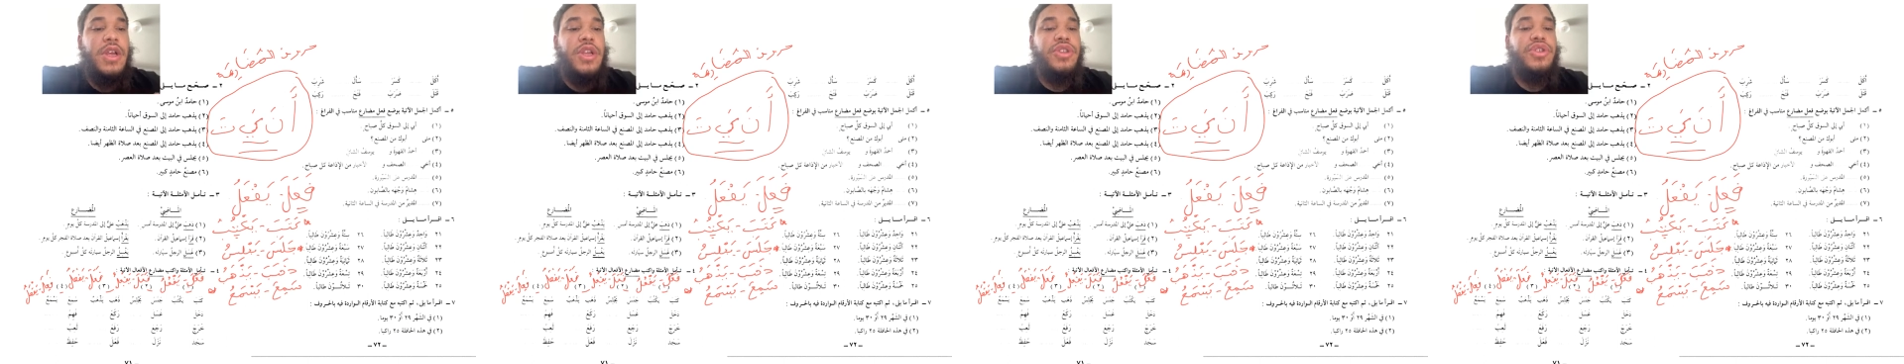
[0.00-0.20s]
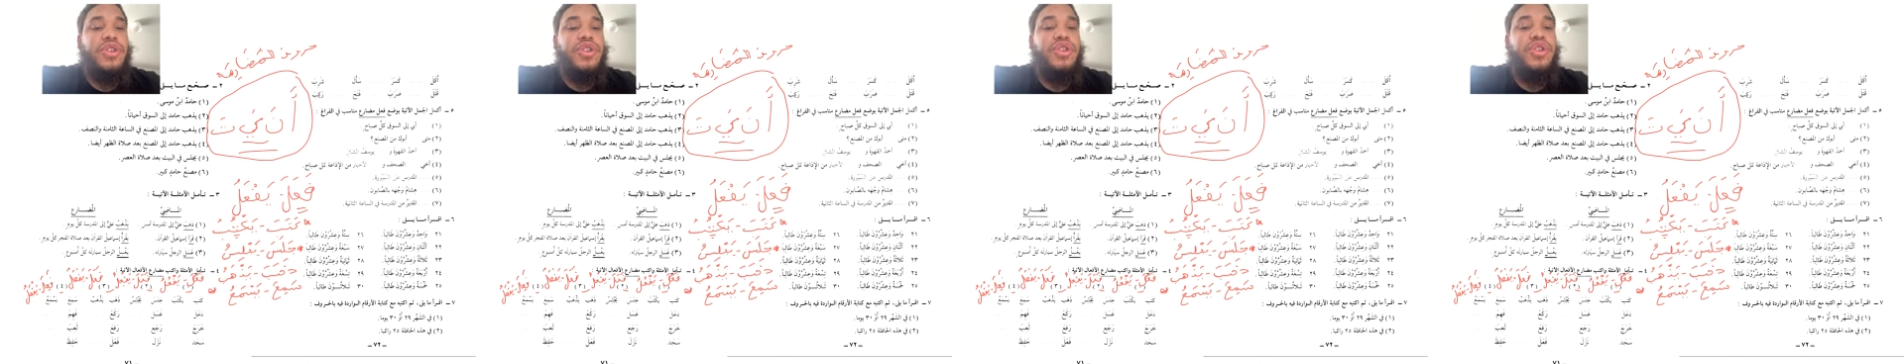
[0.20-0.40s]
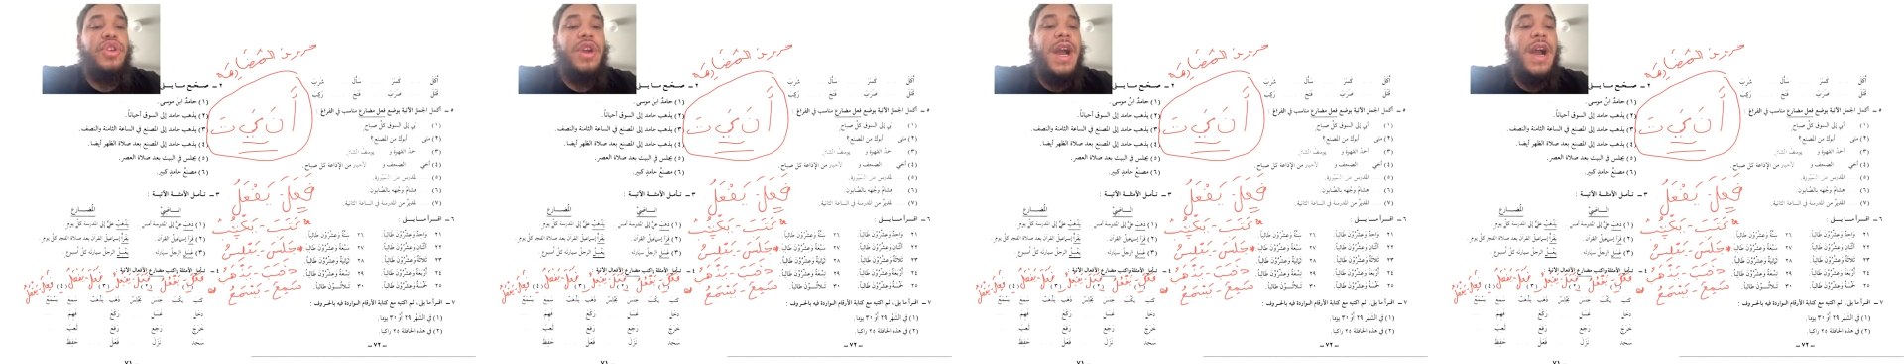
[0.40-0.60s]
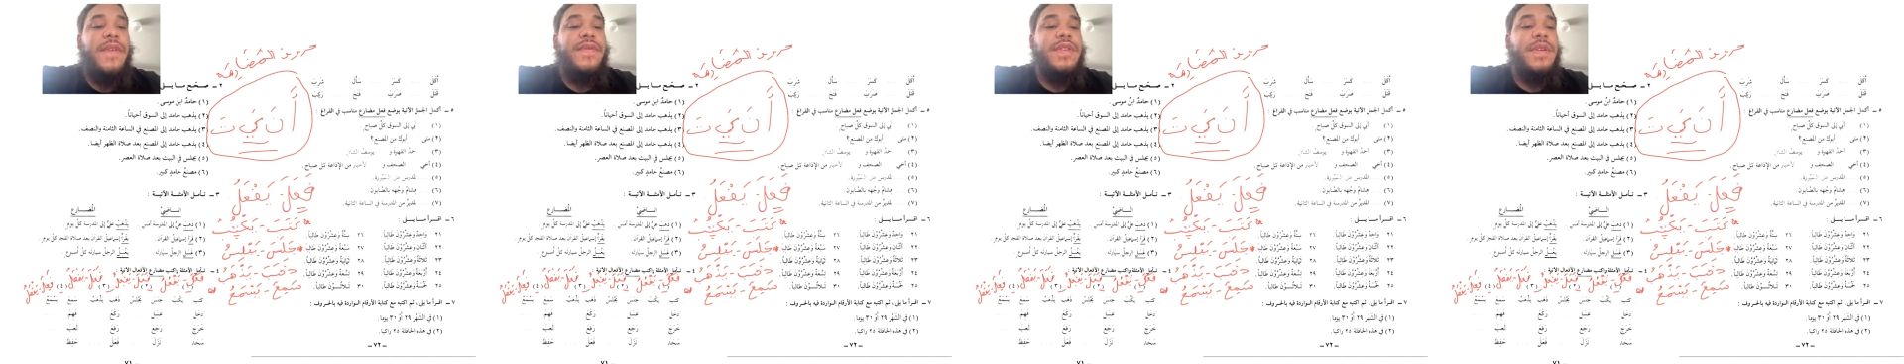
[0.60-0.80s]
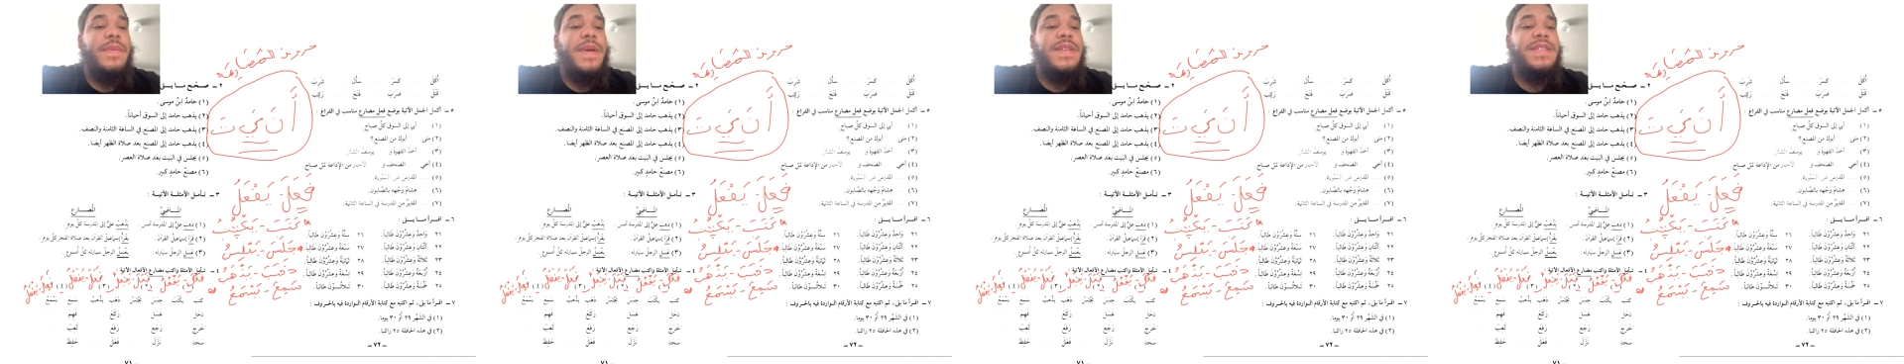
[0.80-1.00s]
So you have
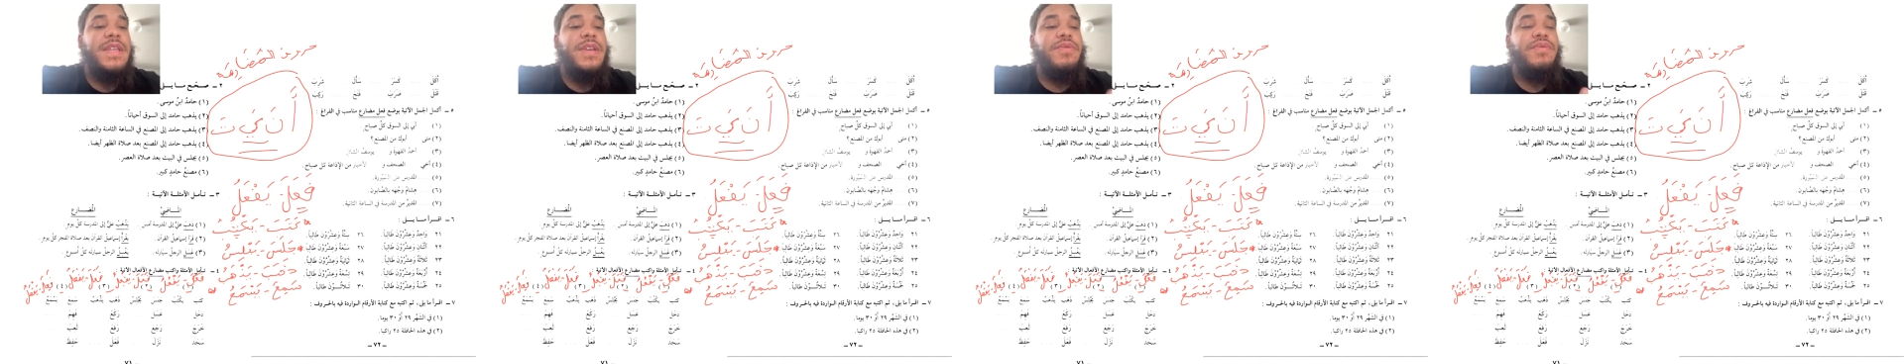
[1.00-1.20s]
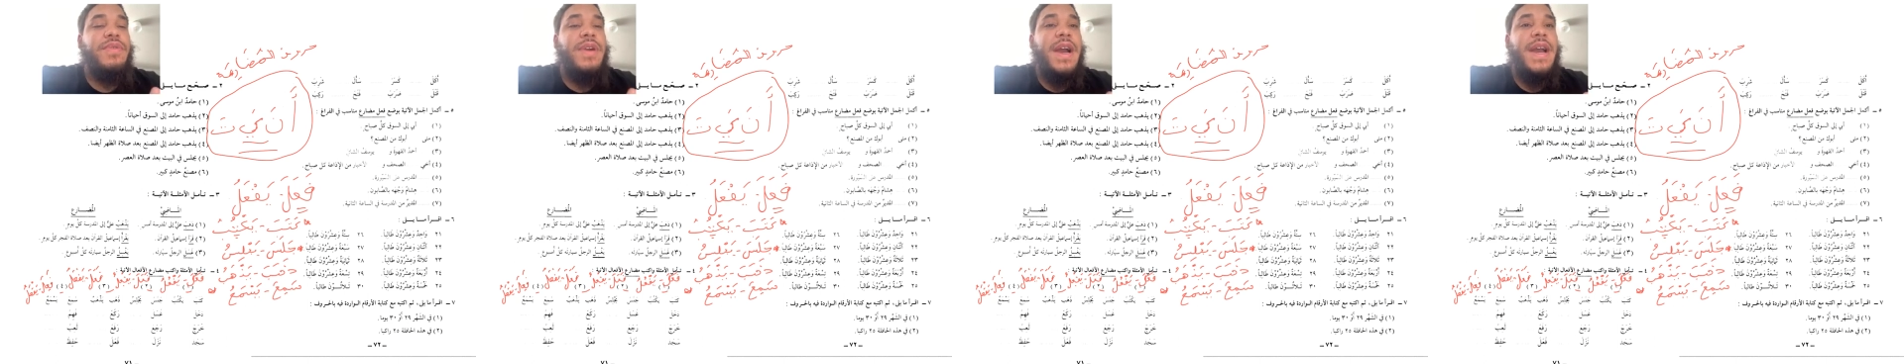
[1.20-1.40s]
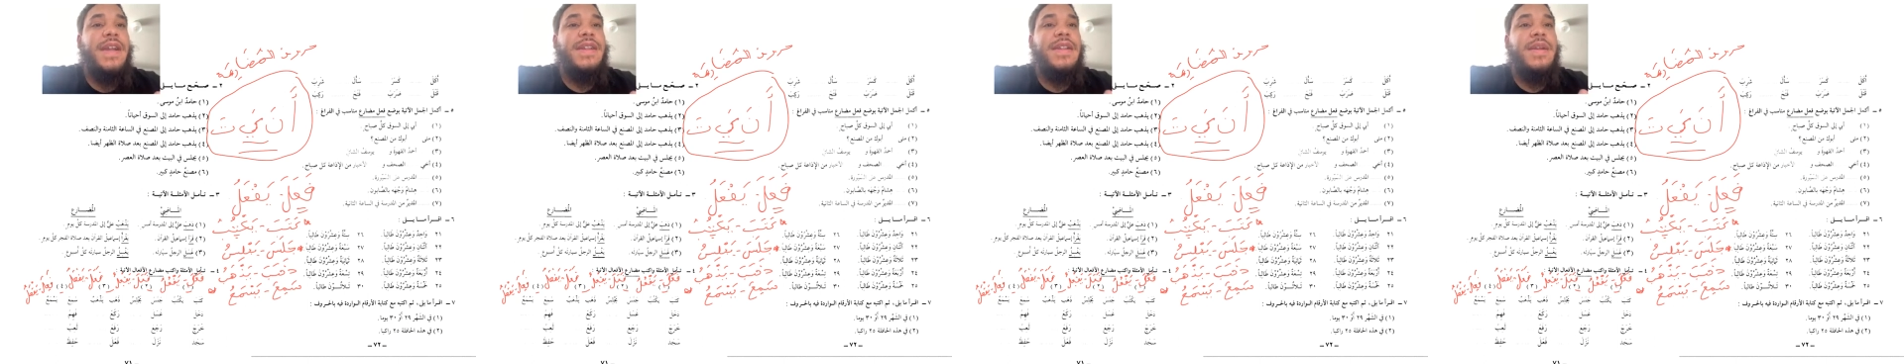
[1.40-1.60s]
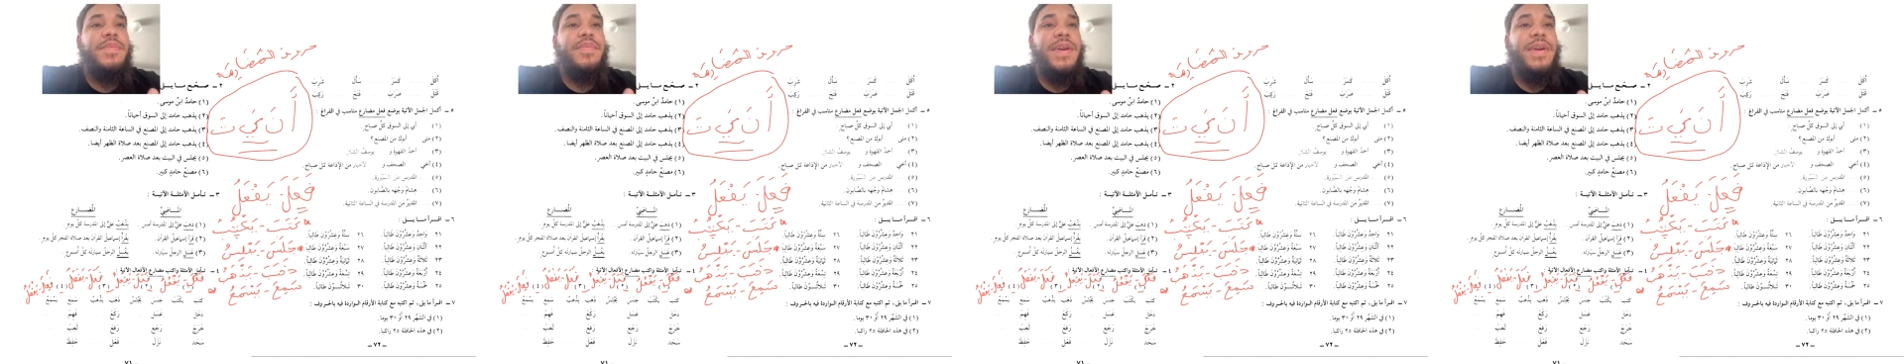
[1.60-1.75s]
to basically write the